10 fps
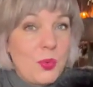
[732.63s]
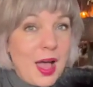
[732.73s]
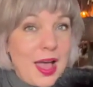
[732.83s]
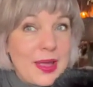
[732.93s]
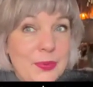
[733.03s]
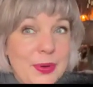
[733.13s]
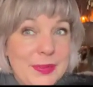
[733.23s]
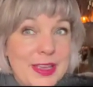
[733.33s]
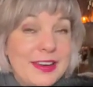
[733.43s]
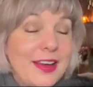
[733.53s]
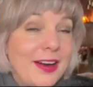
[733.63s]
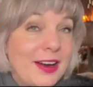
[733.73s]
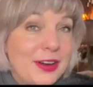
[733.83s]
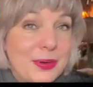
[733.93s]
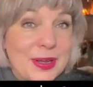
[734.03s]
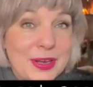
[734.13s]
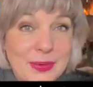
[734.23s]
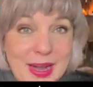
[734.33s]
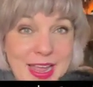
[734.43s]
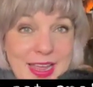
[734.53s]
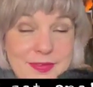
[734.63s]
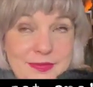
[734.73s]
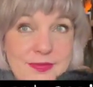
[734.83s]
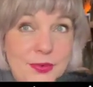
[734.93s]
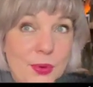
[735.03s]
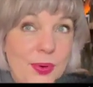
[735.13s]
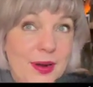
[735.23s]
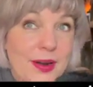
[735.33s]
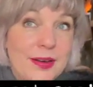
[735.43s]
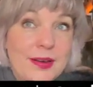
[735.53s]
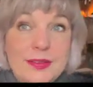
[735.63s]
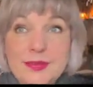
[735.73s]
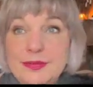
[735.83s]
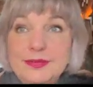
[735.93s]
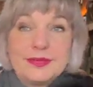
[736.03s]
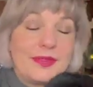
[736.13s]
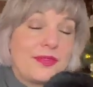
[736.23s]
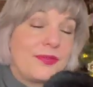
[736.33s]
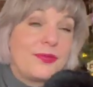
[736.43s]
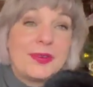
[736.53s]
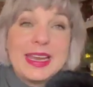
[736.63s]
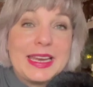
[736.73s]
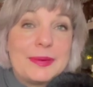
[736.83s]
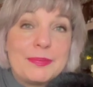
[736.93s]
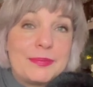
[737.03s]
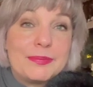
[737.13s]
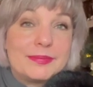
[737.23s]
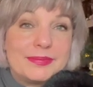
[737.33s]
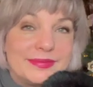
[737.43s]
why women are going gray for freedom